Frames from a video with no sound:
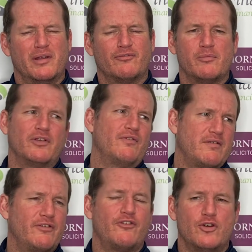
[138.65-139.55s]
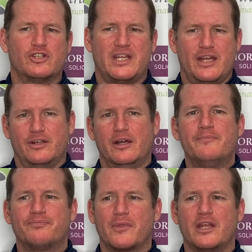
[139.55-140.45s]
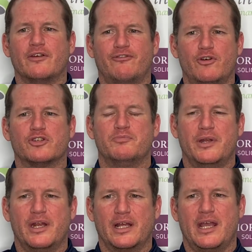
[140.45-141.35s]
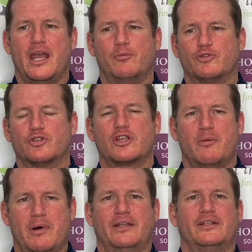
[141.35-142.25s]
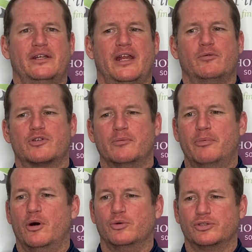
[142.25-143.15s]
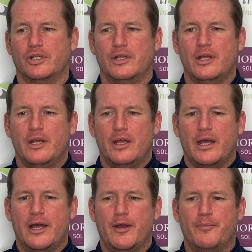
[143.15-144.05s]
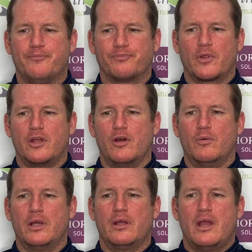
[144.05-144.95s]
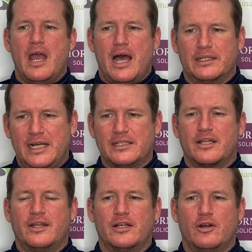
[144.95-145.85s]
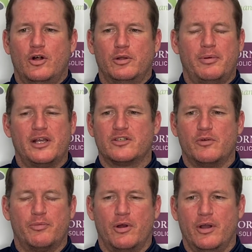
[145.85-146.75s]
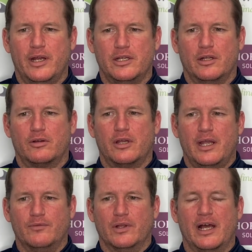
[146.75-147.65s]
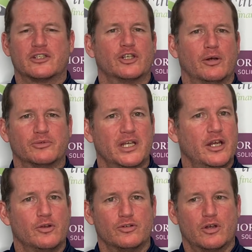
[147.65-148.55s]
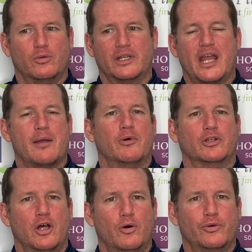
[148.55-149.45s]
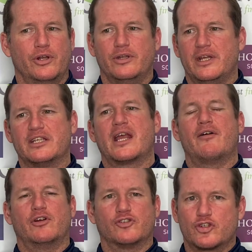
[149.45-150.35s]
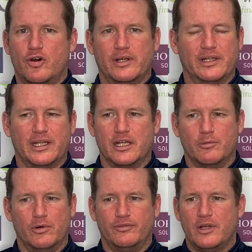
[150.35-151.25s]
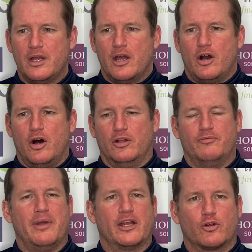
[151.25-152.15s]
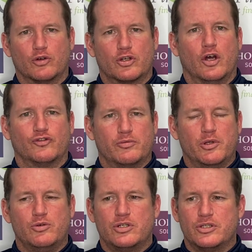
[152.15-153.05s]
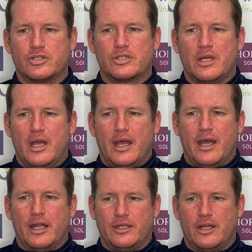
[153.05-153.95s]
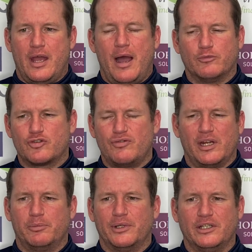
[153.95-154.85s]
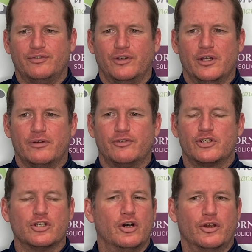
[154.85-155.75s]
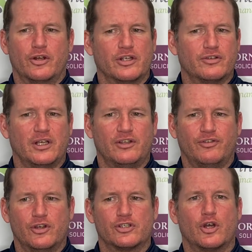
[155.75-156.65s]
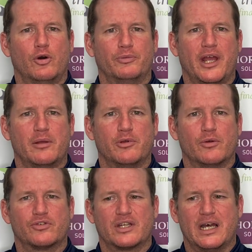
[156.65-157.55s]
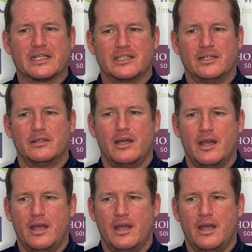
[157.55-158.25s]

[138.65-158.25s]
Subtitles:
Even from his very first header in the first minute of the game, was just commanding, and he was composed. And you know, I'd like to think all the players that we brought in, you look at even the likes of Dom Taylor, who's only came on loan and he's carried on scoring in the league above, all have made good contributions. And I'm just really pleased for Sean on his first home debut of starting.